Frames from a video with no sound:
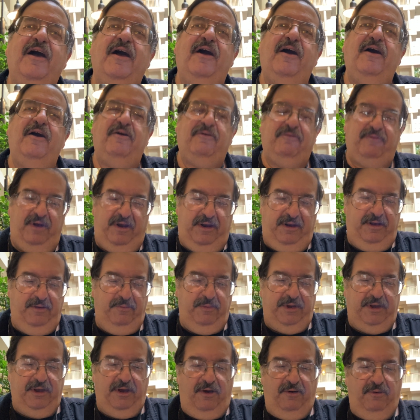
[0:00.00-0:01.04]
all right. Here
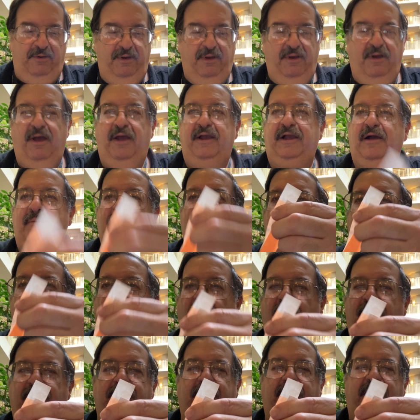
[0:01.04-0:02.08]
we go. I got my
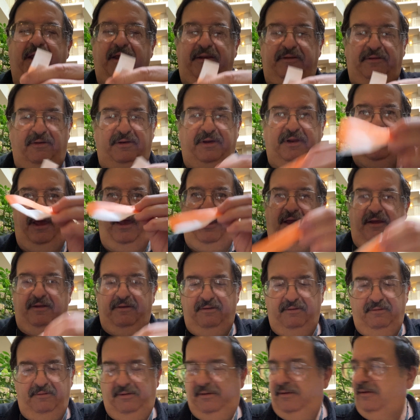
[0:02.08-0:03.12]
armband. Look at that
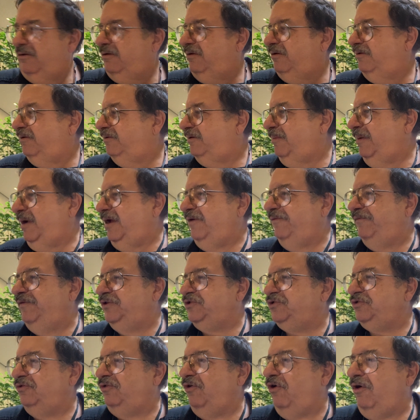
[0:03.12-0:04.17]
my
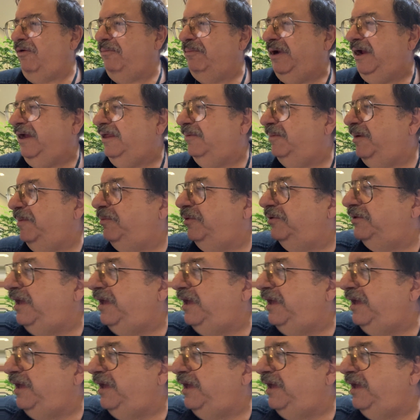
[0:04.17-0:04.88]
official armband. Let me put